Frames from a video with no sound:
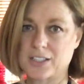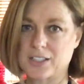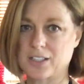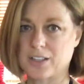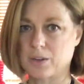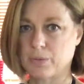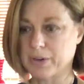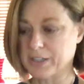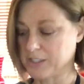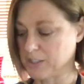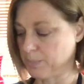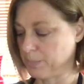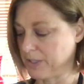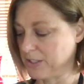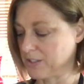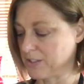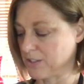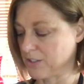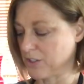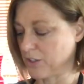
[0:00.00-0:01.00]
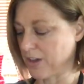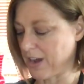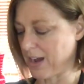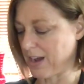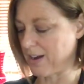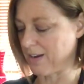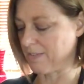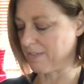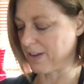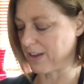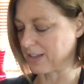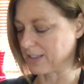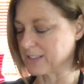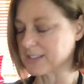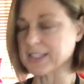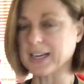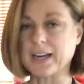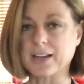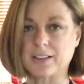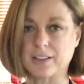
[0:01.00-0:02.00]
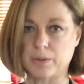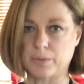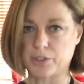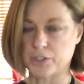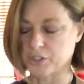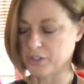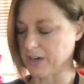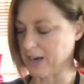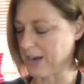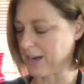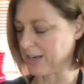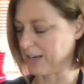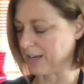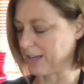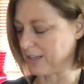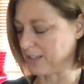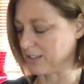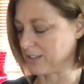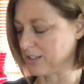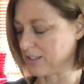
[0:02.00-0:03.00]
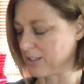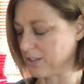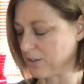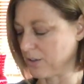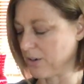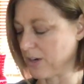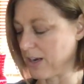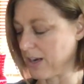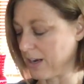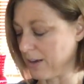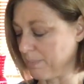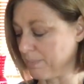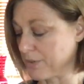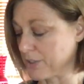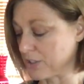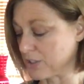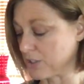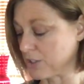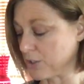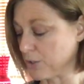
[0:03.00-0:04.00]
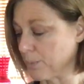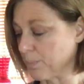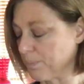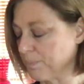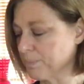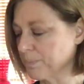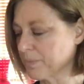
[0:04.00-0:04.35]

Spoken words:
to the recipe so you'll have exactly what you're adding into the soup.